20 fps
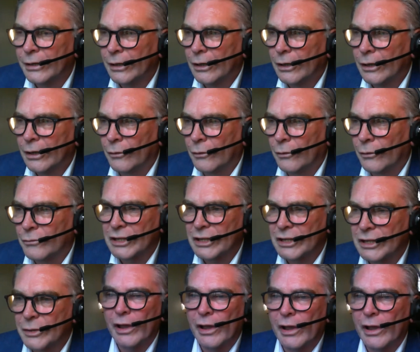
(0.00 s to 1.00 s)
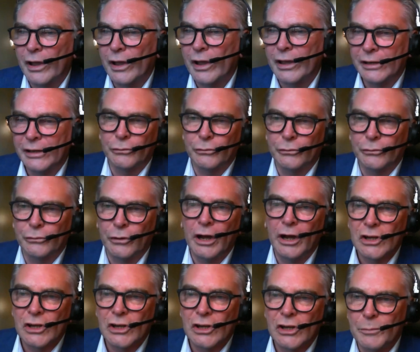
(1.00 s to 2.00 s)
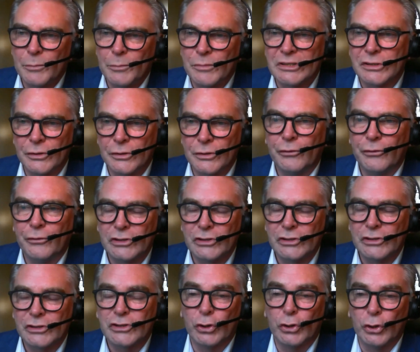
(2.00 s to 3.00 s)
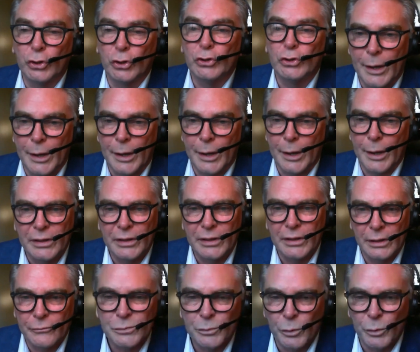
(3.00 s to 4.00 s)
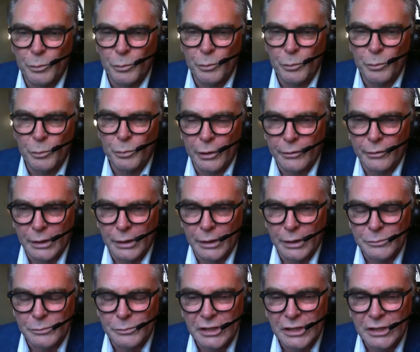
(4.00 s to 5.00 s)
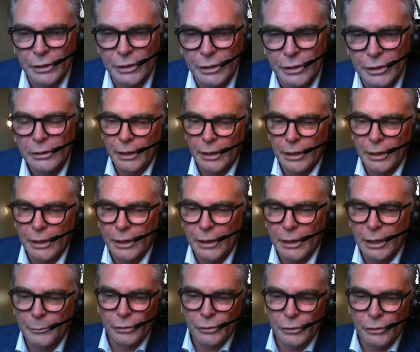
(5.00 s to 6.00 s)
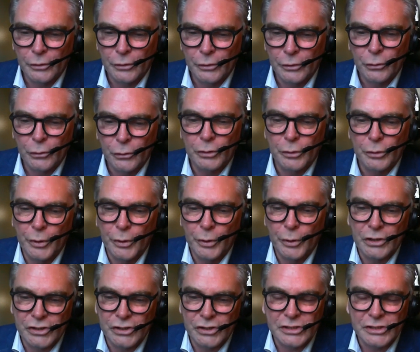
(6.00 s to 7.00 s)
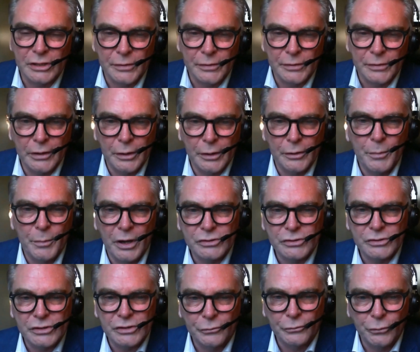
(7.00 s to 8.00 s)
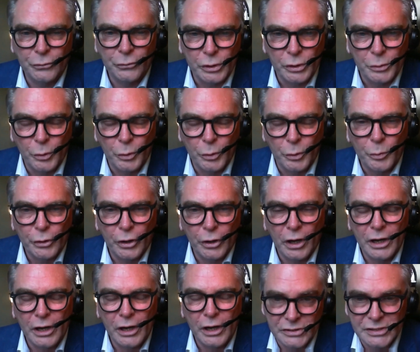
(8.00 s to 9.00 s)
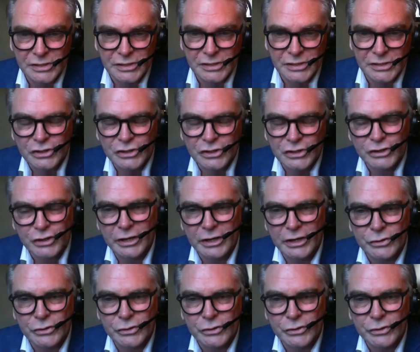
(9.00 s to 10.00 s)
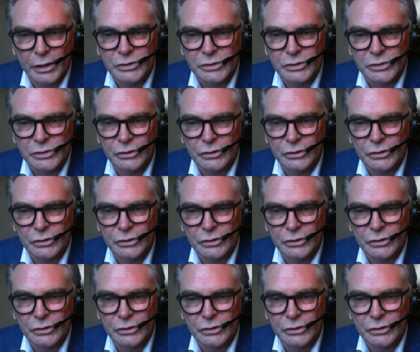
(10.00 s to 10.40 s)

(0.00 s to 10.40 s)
obviously buying it at the right time is the first good step in the investment program. So, if you can purchase at the most affordable price because the exchange rate was good,